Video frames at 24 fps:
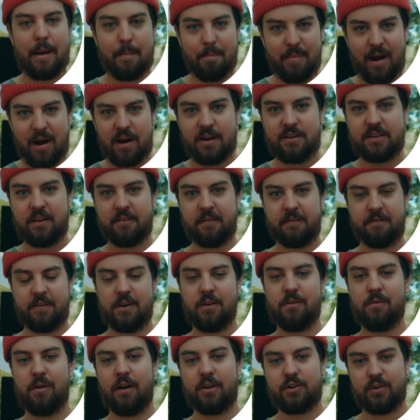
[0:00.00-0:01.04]
Buy yourself a
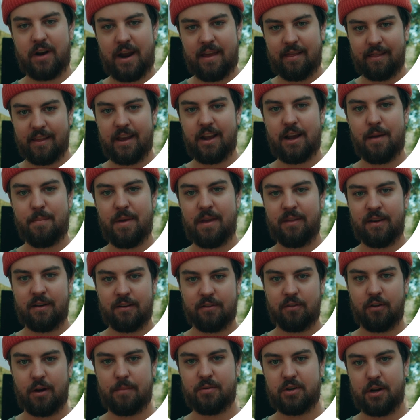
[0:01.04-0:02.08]
few. I'll try and link them in the
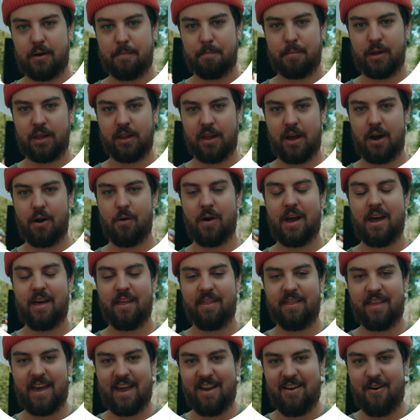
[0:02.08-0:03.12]
description below.
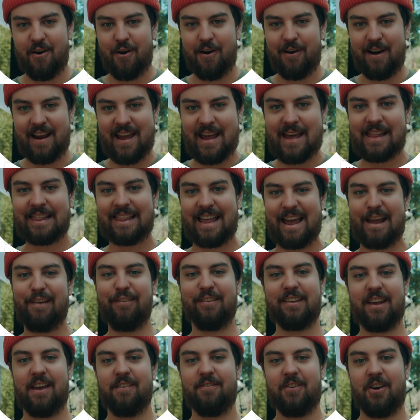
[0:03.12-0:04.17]
They are a
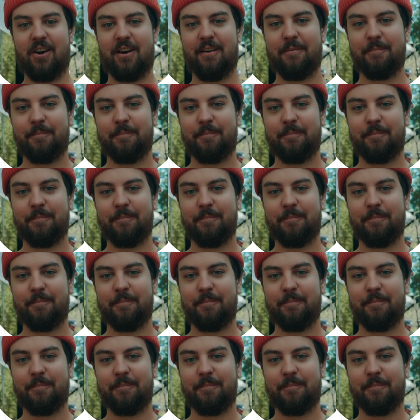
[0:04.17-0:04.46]
lifesaver.